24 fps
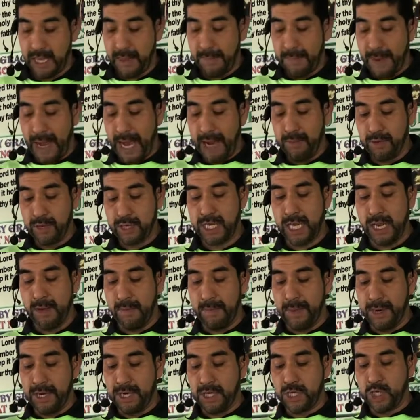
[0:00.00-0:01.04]
The Bible says in
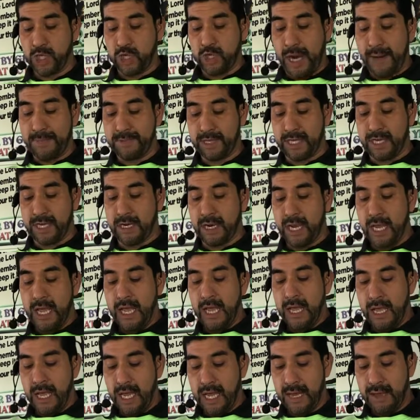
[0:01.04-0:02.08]
verse chapter
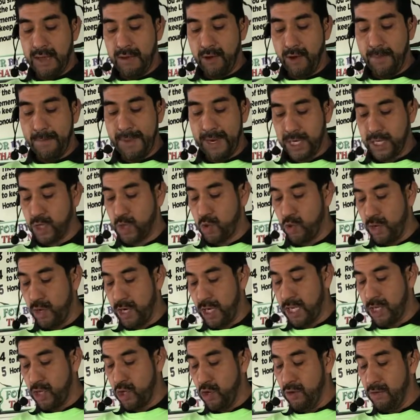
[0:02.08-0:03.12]
uh, on verse
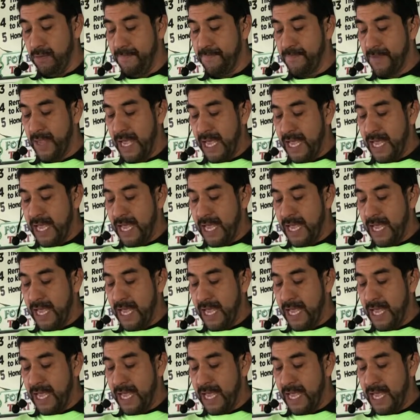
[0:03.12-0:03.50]
22,